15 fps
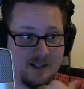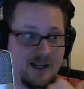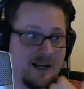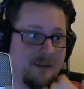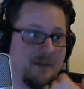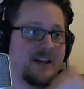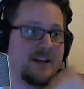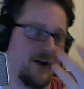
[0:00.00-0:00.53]

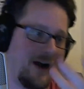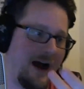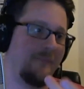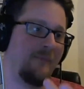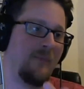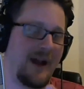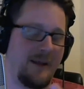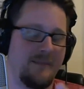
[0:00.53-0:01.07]
But
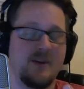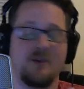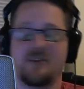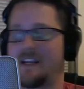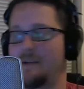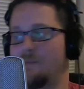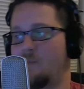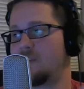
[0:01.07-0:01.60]
what I'm
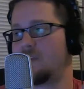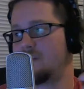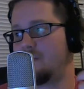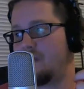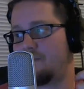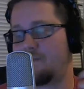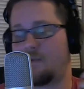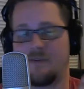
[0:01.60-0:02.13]
using it more as the
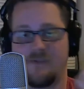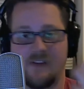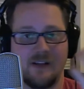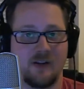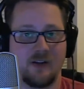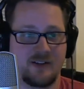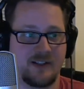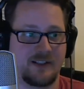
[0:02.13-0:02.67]
metaphor of it
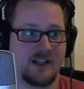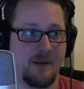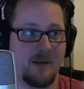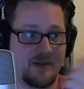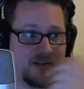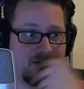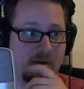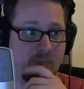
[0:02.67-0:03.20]
looks like the
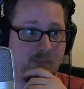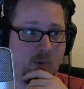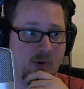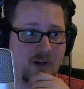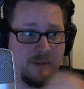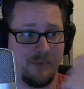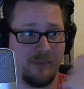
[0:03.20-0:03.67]
company's doing poorly.